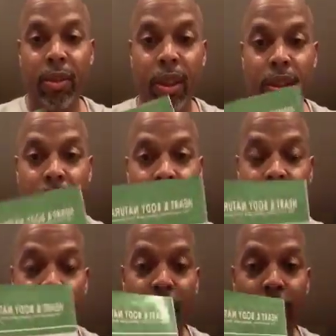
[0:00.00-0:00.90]
Trilogy.
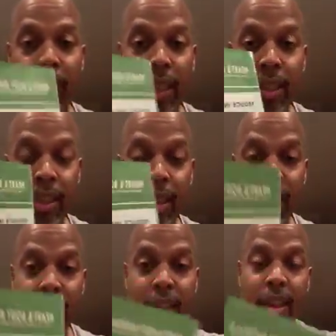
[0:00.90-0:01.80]
So if you want to get
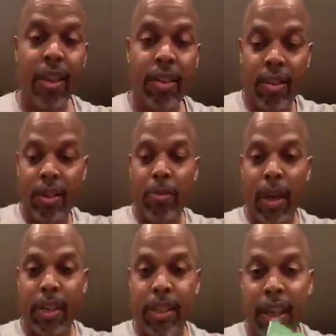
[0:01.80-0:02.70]
this, you can
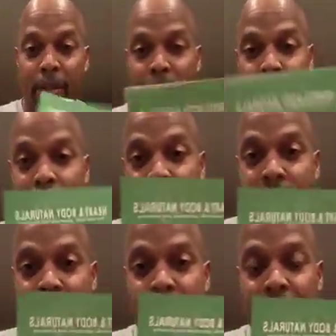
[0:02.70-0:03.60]
buy a sample,
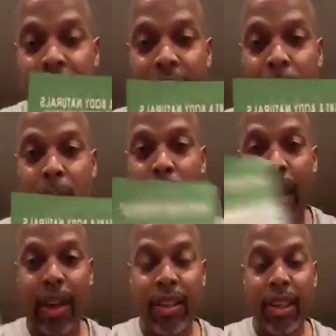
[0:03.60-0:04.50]
a sample
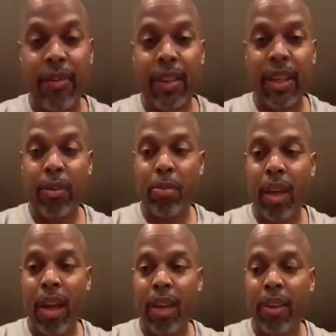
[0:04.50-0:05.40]
pack, seven day
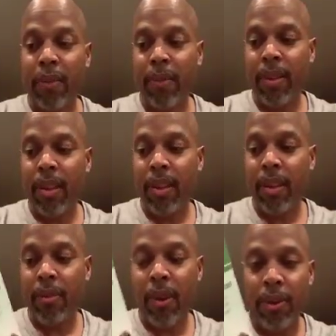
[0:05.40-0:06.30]
supply
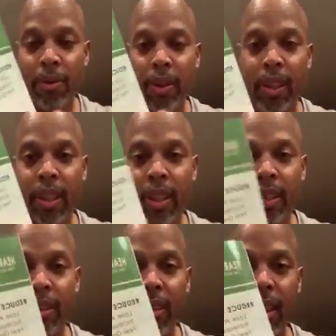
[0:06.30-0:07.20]
of all three of these